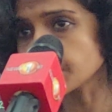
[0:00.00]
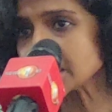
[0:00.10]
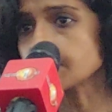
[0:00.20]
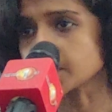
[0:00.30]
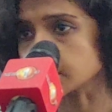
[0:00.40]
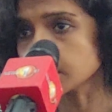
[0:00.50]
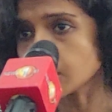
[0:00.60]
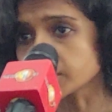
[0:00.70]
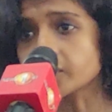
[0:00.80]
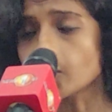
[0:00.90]

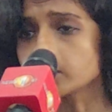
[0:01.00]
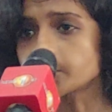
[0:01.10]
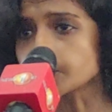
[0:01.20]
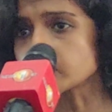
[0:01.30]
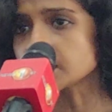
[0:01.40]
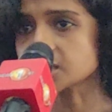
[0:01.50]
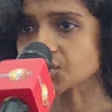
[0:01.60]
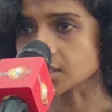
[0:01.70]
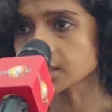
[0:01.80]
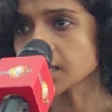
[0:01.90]
people or the whole
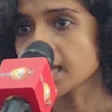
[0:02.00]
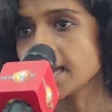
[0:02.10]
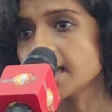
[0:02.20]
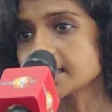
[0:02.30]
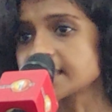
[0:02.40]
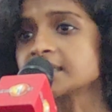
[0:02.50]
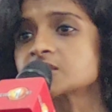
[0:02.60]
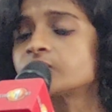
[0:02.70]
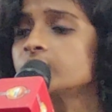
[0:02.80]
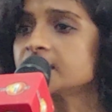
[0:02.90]
population that
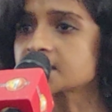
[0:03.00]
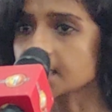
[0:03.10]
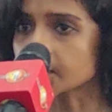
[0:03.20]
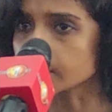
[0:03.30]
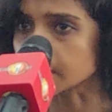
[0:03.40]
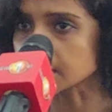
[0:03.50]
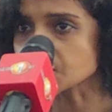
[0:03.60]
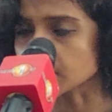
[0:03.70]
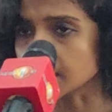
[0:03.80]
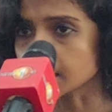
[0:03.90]
is food insecure in Sri